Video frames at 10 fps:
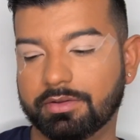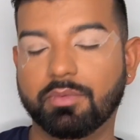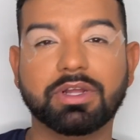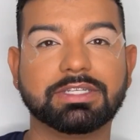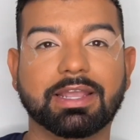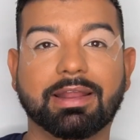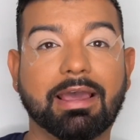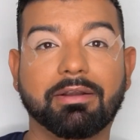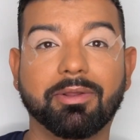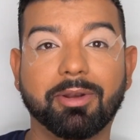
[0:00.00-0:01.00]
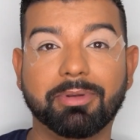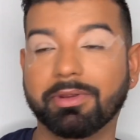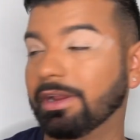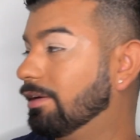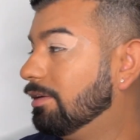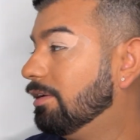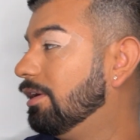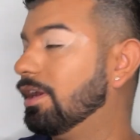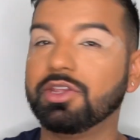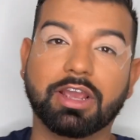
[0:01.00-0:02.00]
Once again, I don't know what I'm doing. You
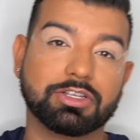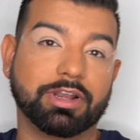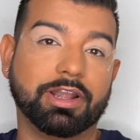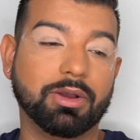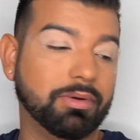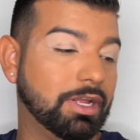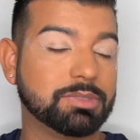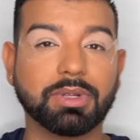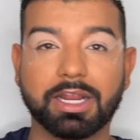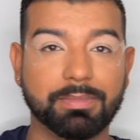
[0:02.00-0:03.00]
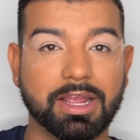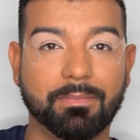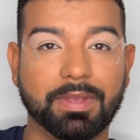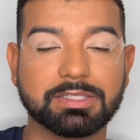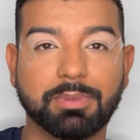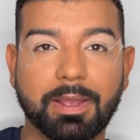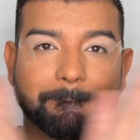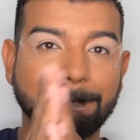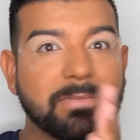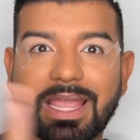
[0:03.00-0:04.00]
guys already know it's probably gonna be a hot mess,
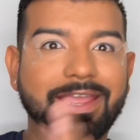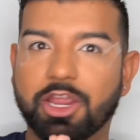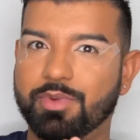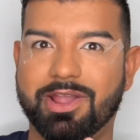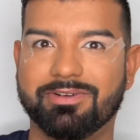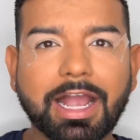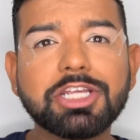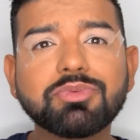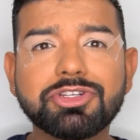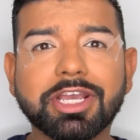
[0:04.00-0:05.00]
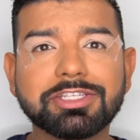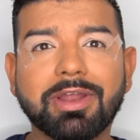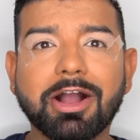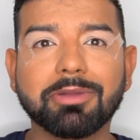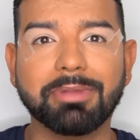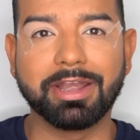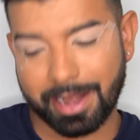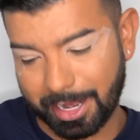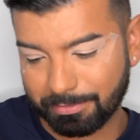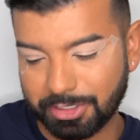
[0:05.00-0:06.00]
but here we go. I just want you guys to know how committed
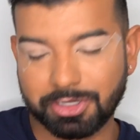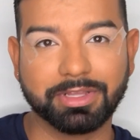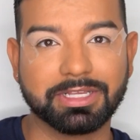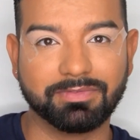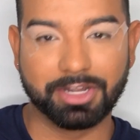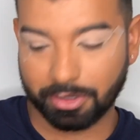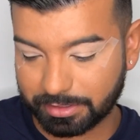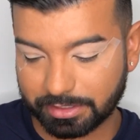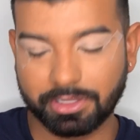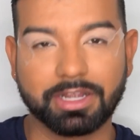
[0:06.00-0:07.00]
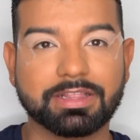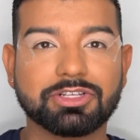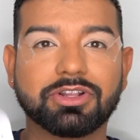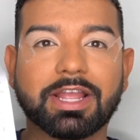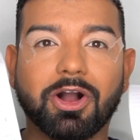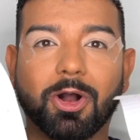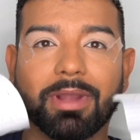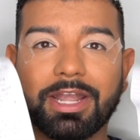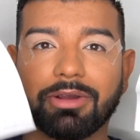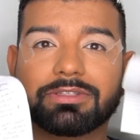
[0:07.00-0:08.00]
I am to doing these videos, because look, these are like all
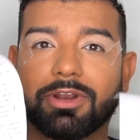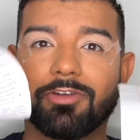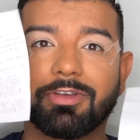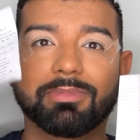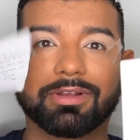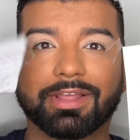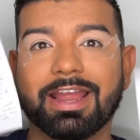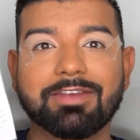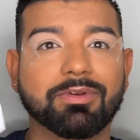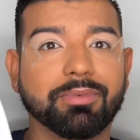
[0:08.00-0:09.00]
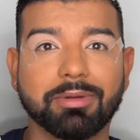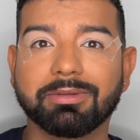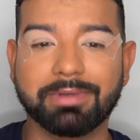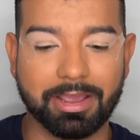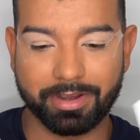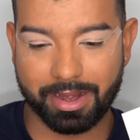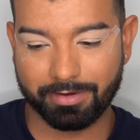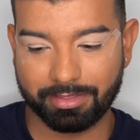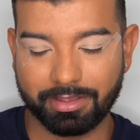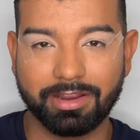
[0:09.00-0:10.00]
my notes on Harvey Milk. Like, I even wrote them down and
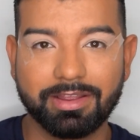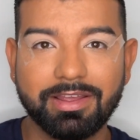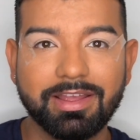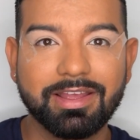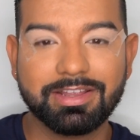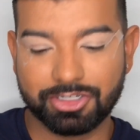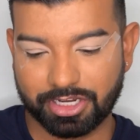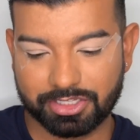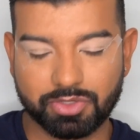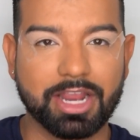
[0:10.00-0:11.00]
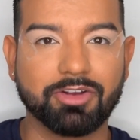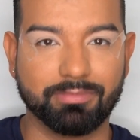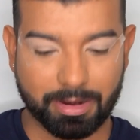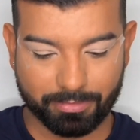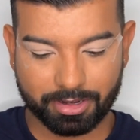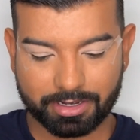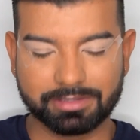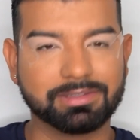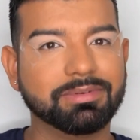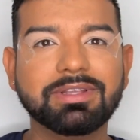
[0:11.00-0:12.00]
everything just so I can remember,
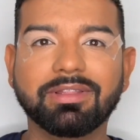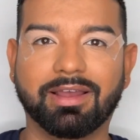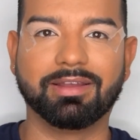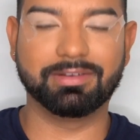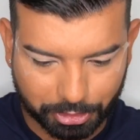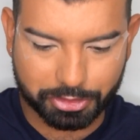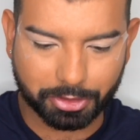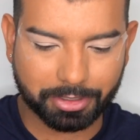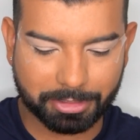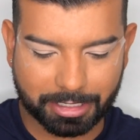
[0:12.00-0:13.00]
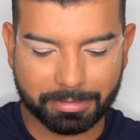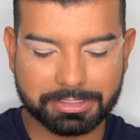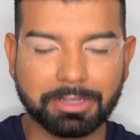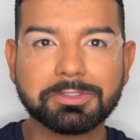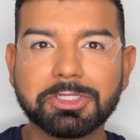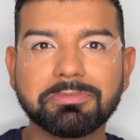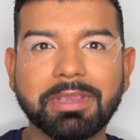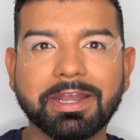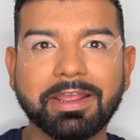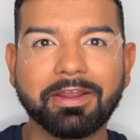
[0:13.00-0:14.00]
because there was a lot. So let me get myself
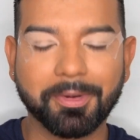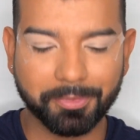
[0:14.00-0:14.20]
situated here.